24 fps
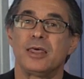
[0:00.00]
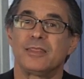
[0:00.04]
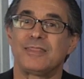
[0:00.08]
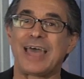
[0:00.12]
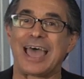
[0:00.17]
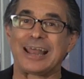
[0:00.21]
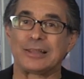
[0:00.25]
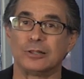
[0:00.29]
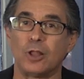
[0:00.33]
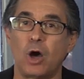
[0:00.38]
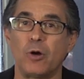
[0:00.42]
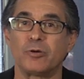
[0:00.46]

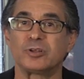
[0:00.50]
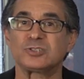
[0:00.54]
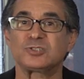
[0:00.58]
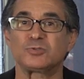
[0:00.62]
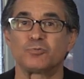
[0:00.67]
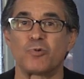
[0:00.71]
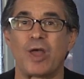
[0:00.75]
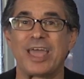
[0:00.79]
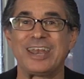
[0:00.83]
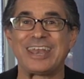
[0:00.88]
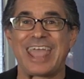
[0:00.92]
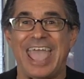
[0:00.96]
That
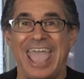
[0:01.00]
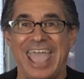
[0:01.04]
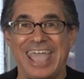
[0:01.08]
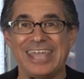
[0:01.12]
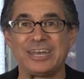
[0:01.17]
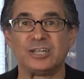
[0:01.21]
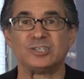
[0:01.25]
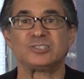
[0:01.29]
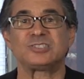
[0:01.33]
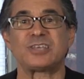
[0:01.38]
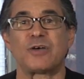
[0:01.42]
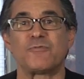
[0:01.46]
Lotus read
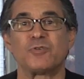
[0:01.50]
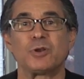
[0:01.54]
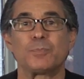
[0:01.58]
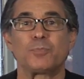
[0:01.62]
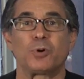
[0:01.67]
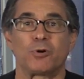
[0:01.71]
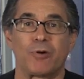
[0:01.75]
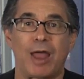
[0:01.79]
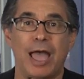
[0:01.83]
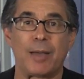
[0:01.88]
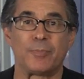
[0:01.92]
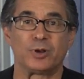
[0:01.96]
87
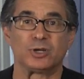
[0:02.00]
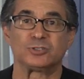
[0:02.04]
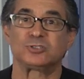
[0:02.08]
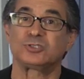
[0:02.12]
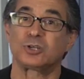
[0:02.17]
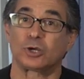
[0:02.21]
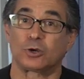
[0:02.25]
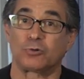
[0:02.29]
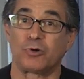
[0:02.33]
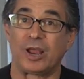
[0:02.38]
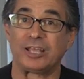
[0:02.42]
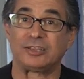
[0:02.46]
parameters
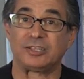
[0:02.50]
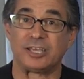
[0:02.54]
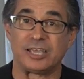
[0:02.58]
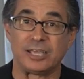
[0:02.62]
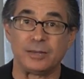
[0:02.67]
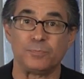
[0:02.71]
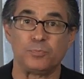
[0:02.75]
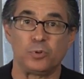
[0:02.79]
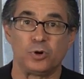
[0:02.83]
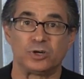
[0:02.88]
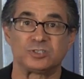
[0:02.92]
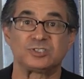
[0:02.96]
to create the
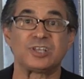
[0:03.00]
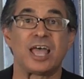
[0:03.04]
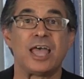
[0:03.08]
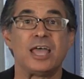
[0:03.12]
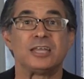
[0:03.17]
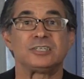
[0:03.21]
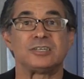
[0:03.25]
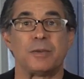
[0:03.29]
inputs